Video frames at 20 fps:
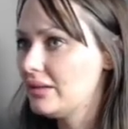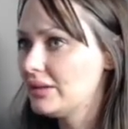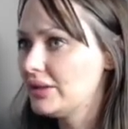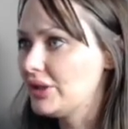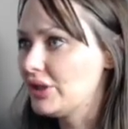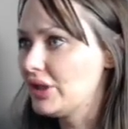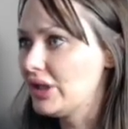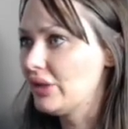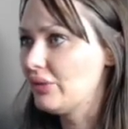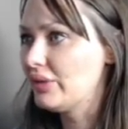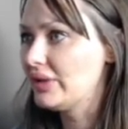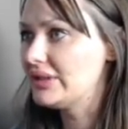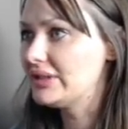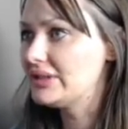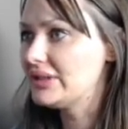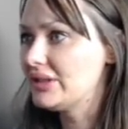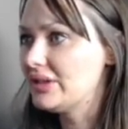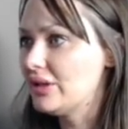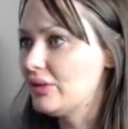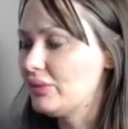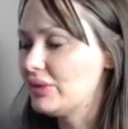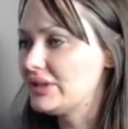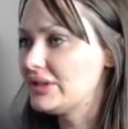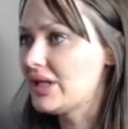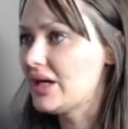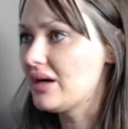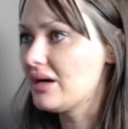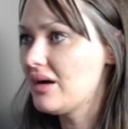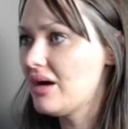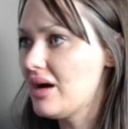they're going to go with
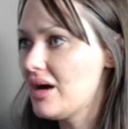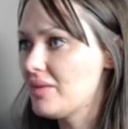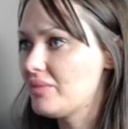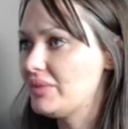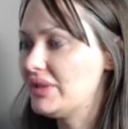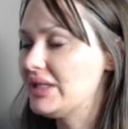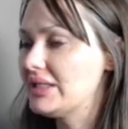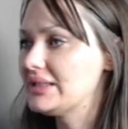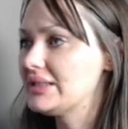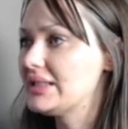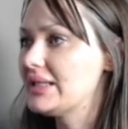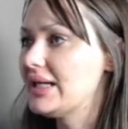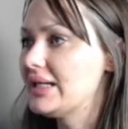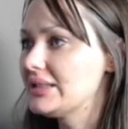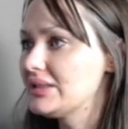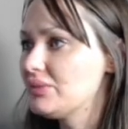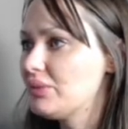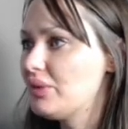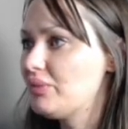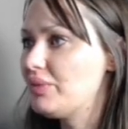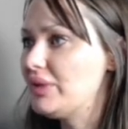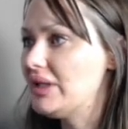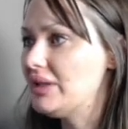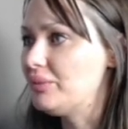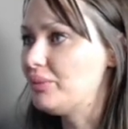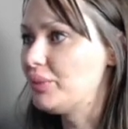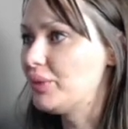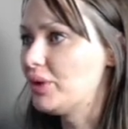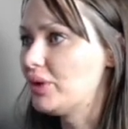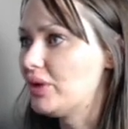.com because that's what
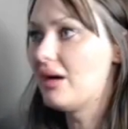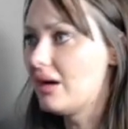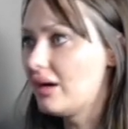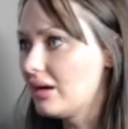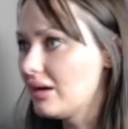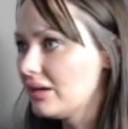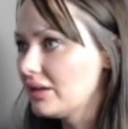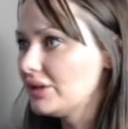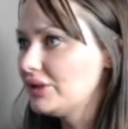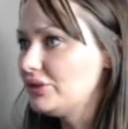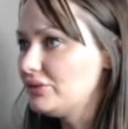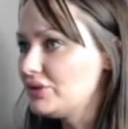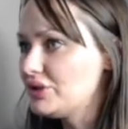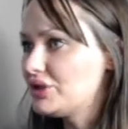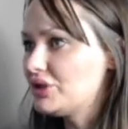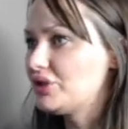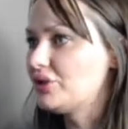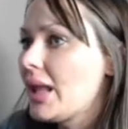people are used to.